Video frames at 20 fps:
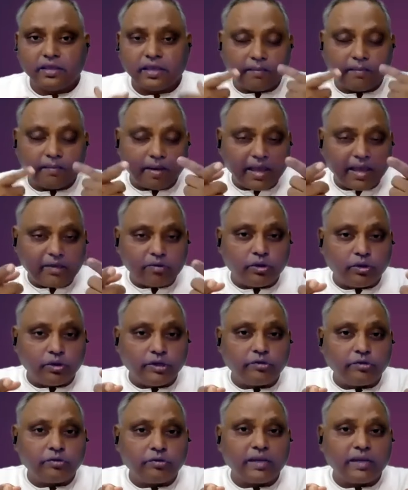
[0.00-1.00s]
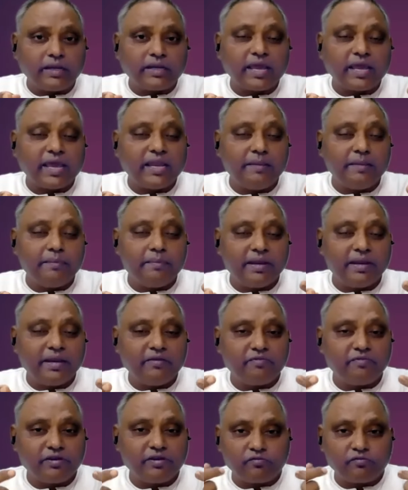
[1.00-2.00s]
Am I going to get any
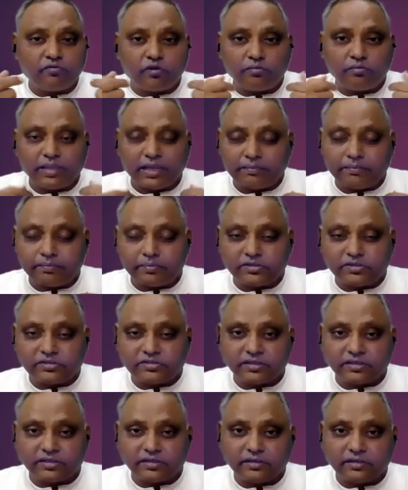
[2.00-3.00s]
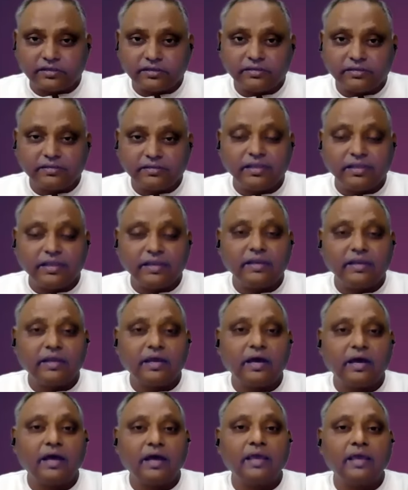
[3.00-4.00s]
benefit from that person? Then
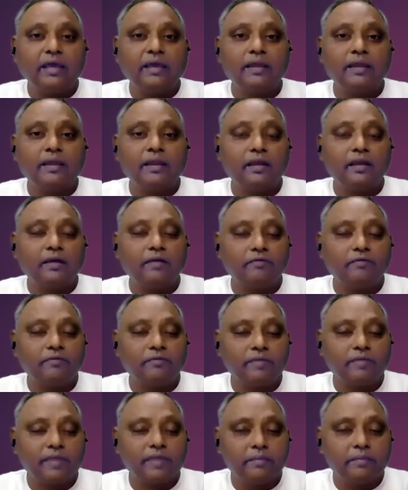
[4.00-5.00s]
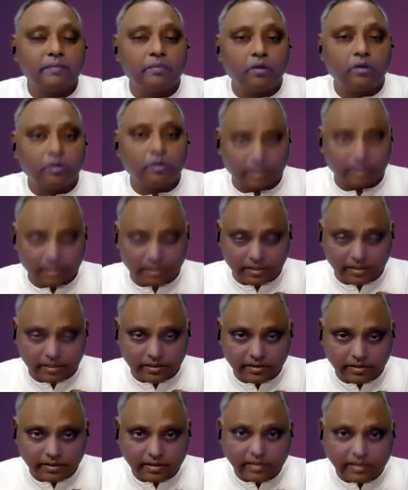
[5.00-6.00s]
I love him or
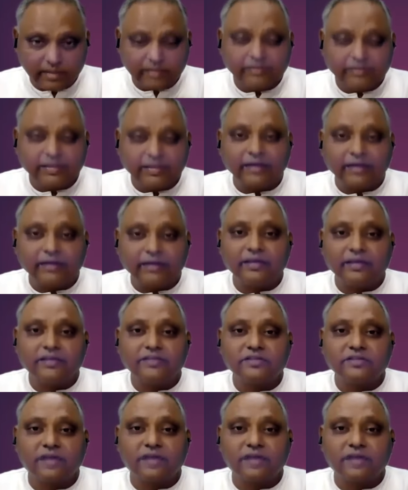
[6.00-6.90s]
her. That is